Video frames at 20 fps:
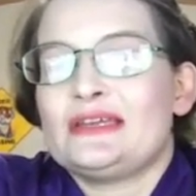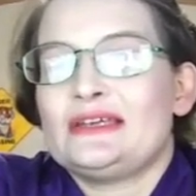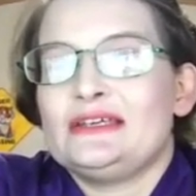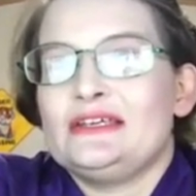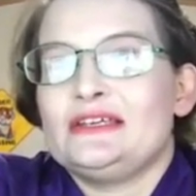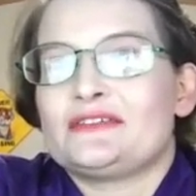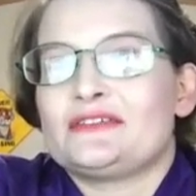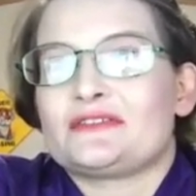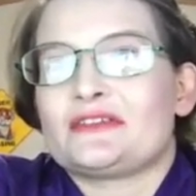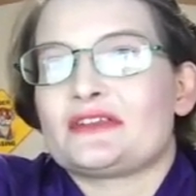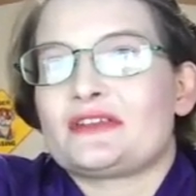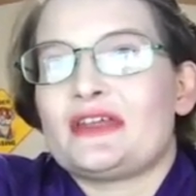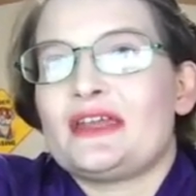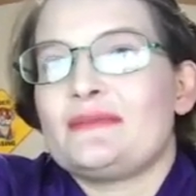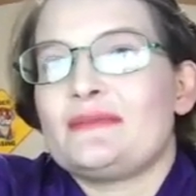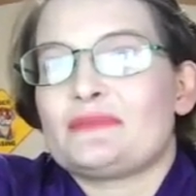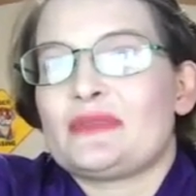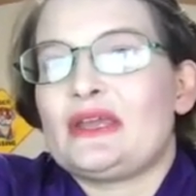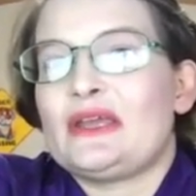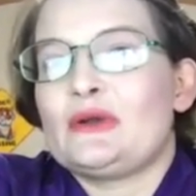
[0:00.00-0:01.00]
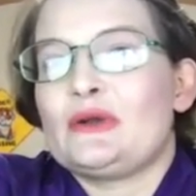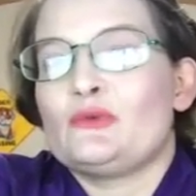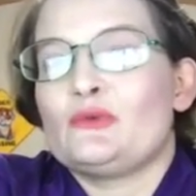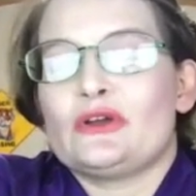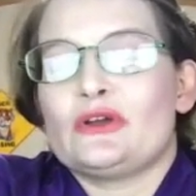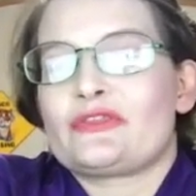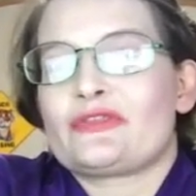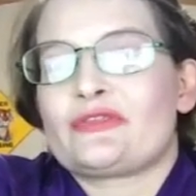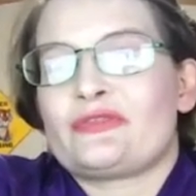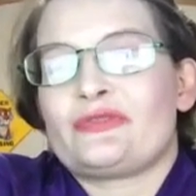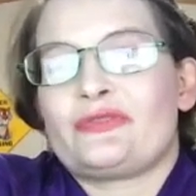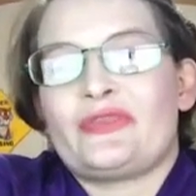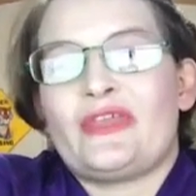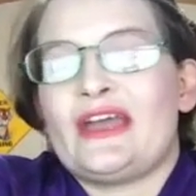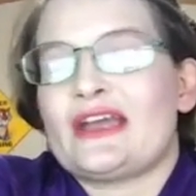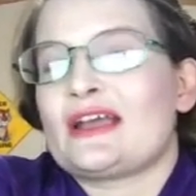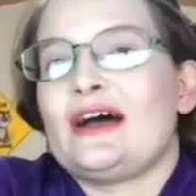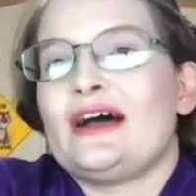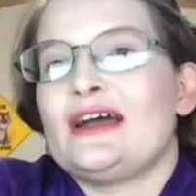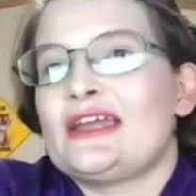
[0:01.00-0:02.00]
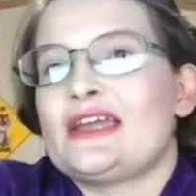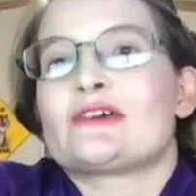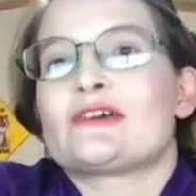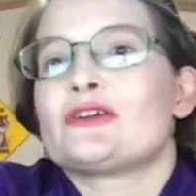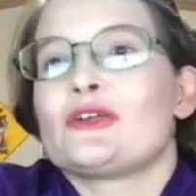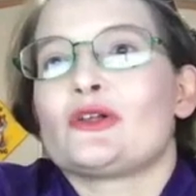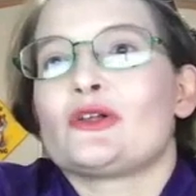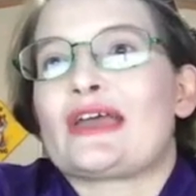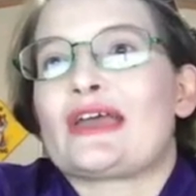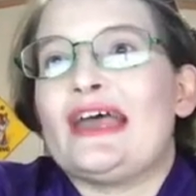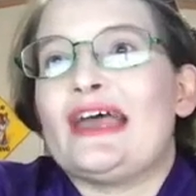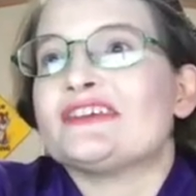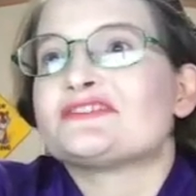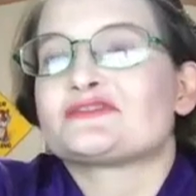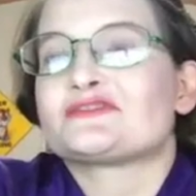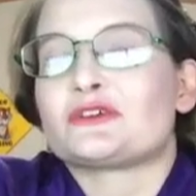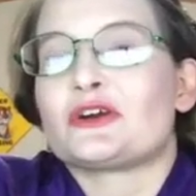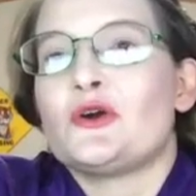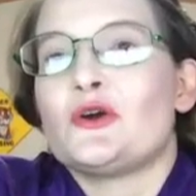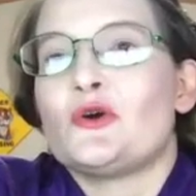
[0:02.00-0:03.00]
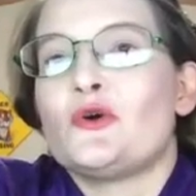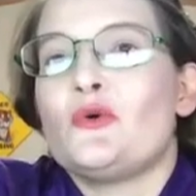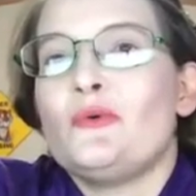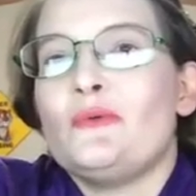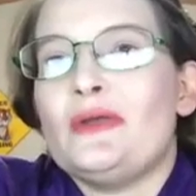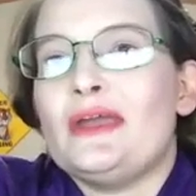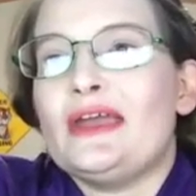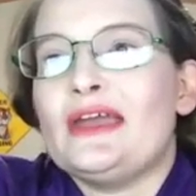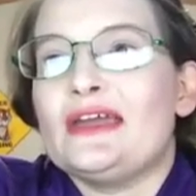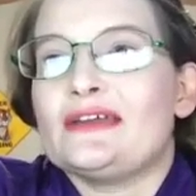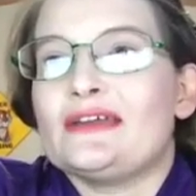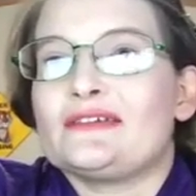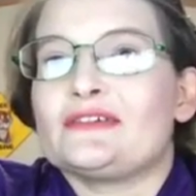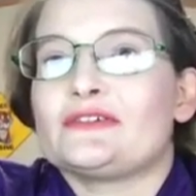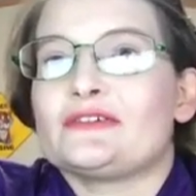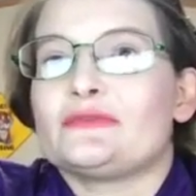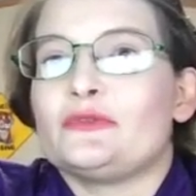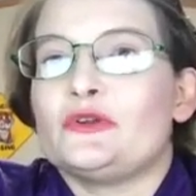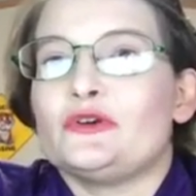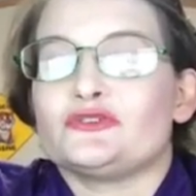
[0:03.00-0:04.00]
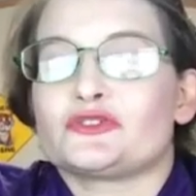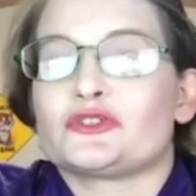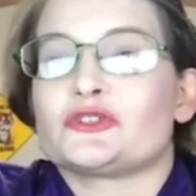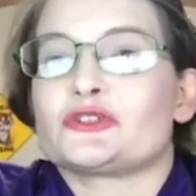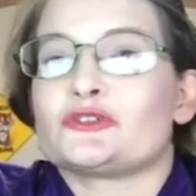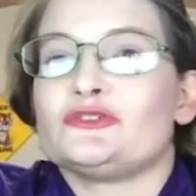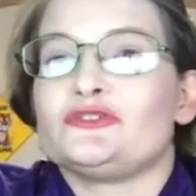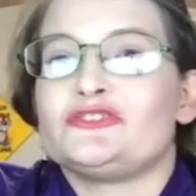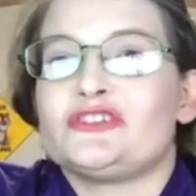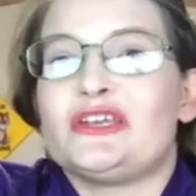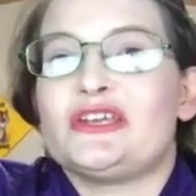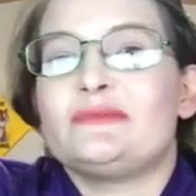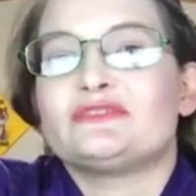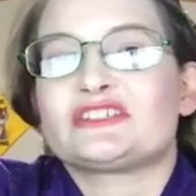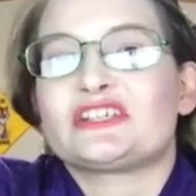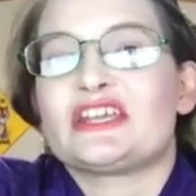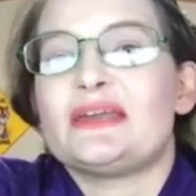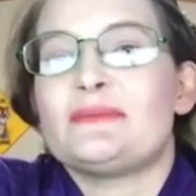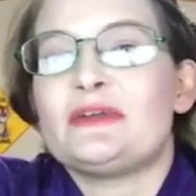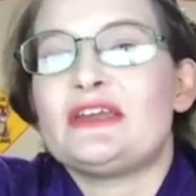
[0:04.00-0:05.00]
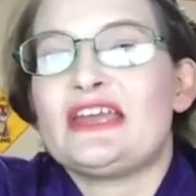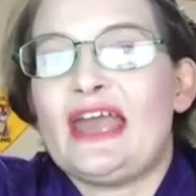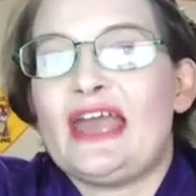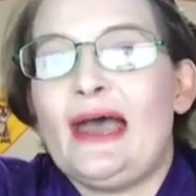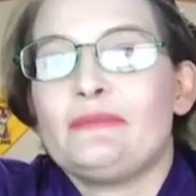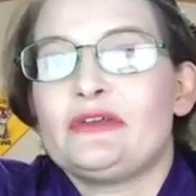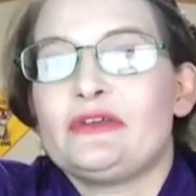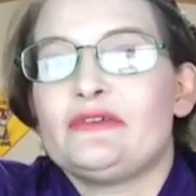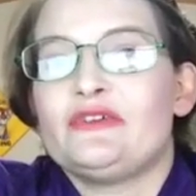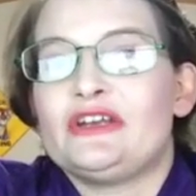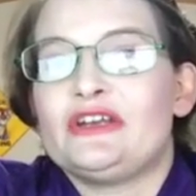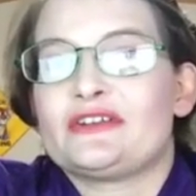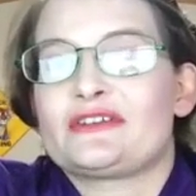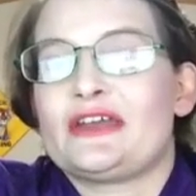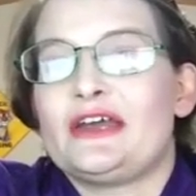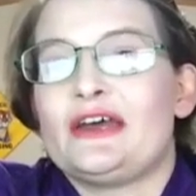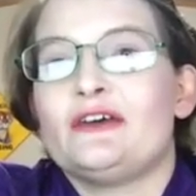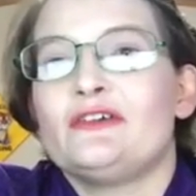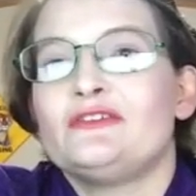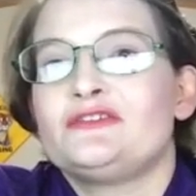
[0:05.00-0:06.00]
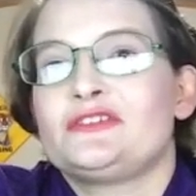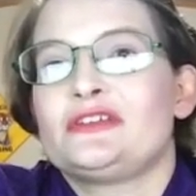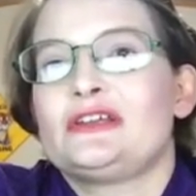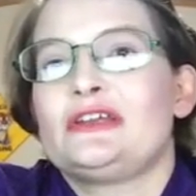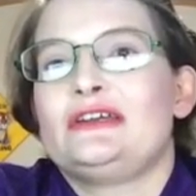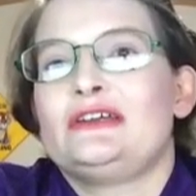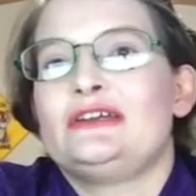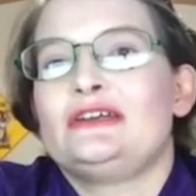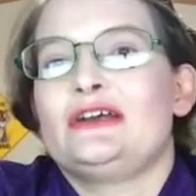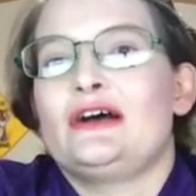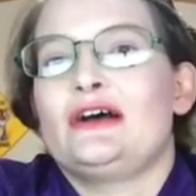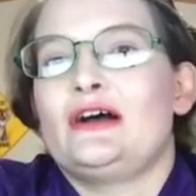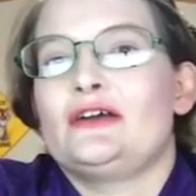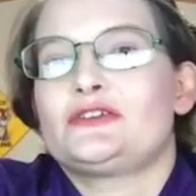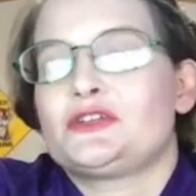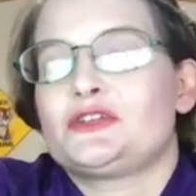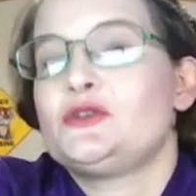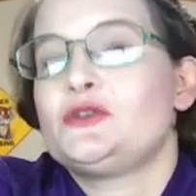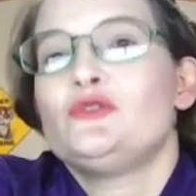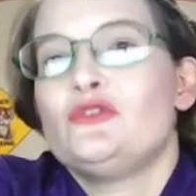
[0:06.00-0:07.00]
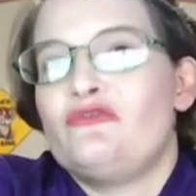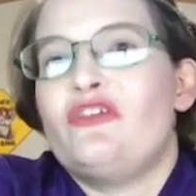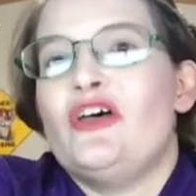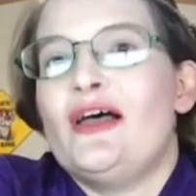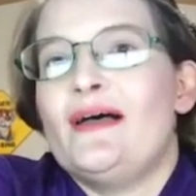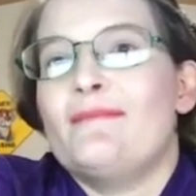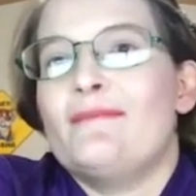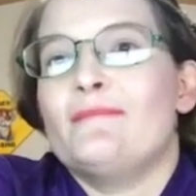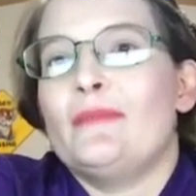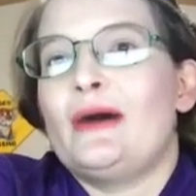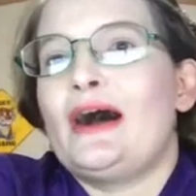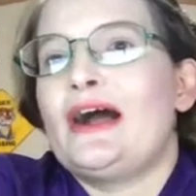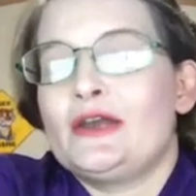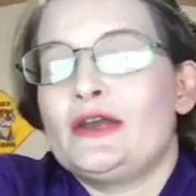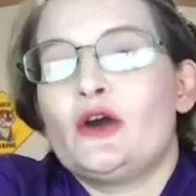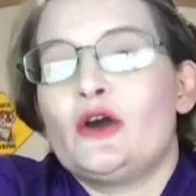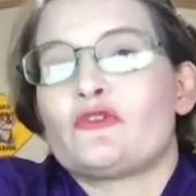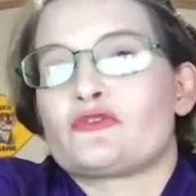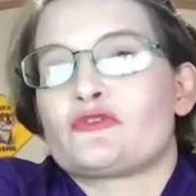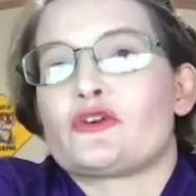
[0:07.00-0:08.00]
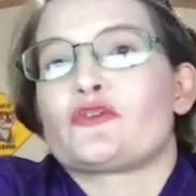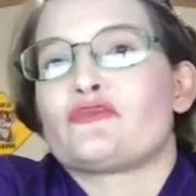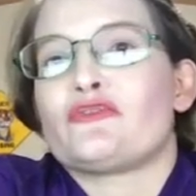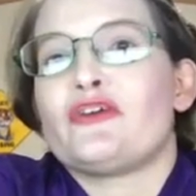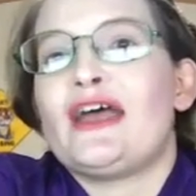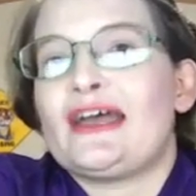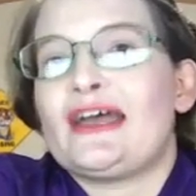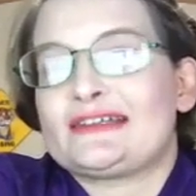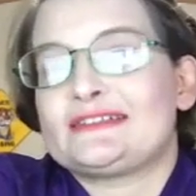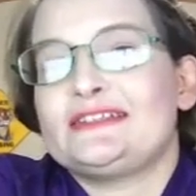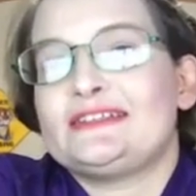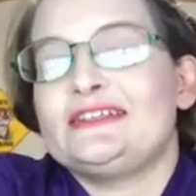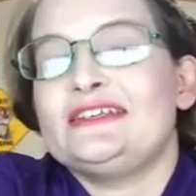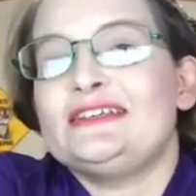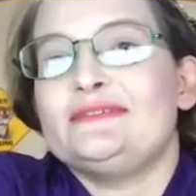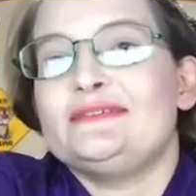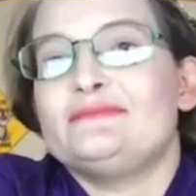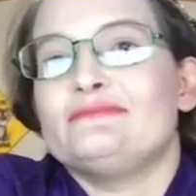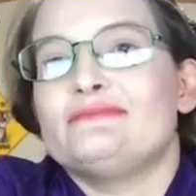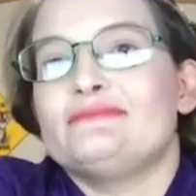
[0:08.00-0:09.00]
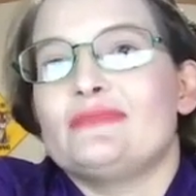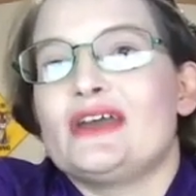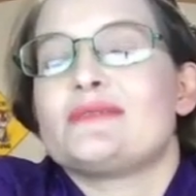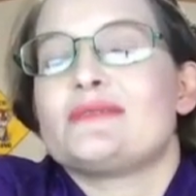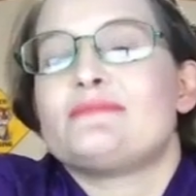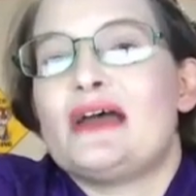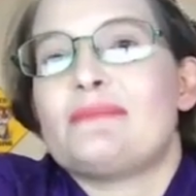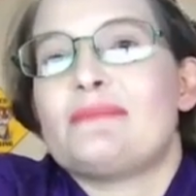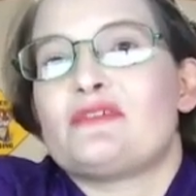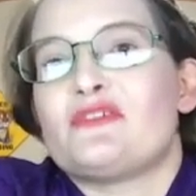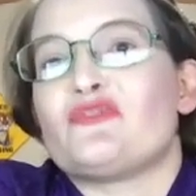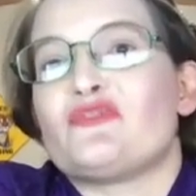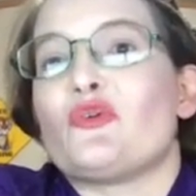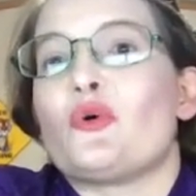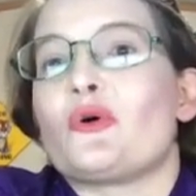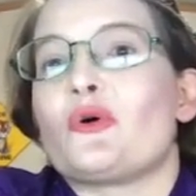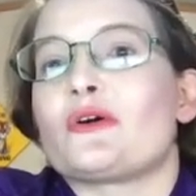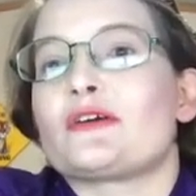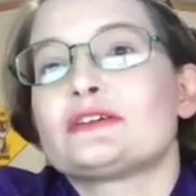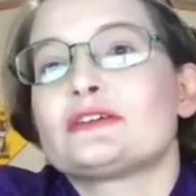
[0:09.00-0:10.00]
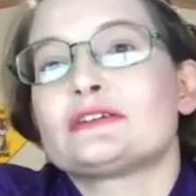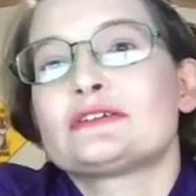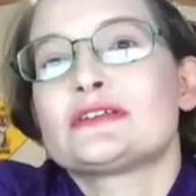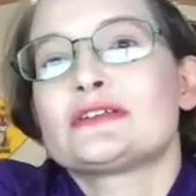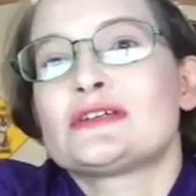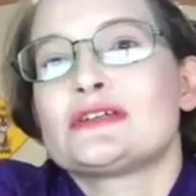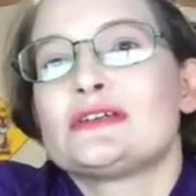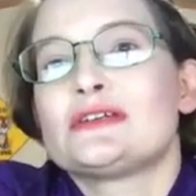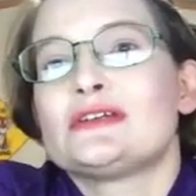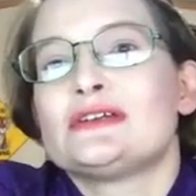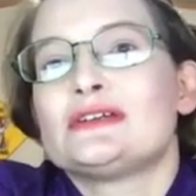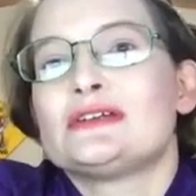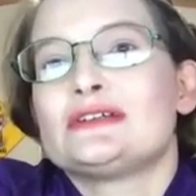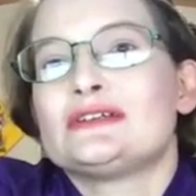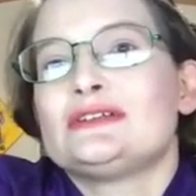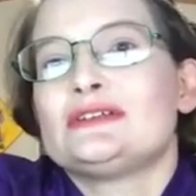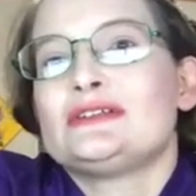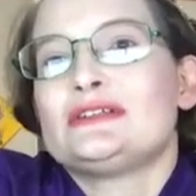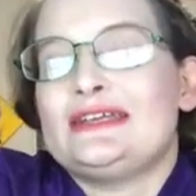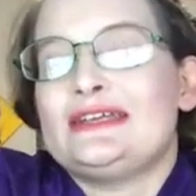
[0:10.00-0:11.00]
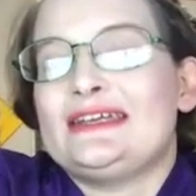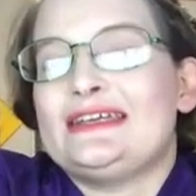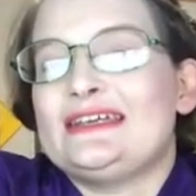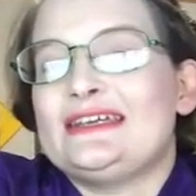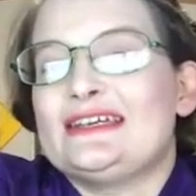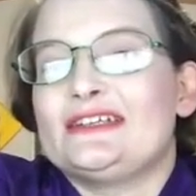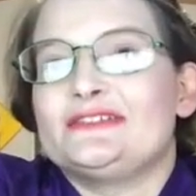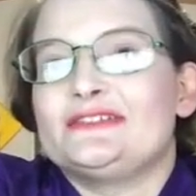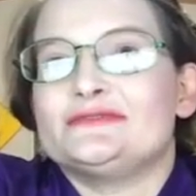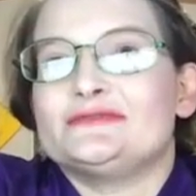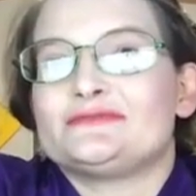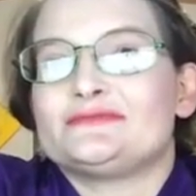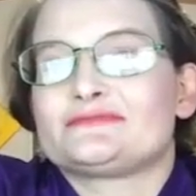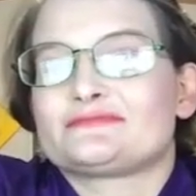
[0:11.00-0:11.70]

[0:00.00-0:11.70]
it's the same thing with that guy Ariel Castro and those girls that he was keeping captive in his house. 2 of them I know for a fact he had met before. And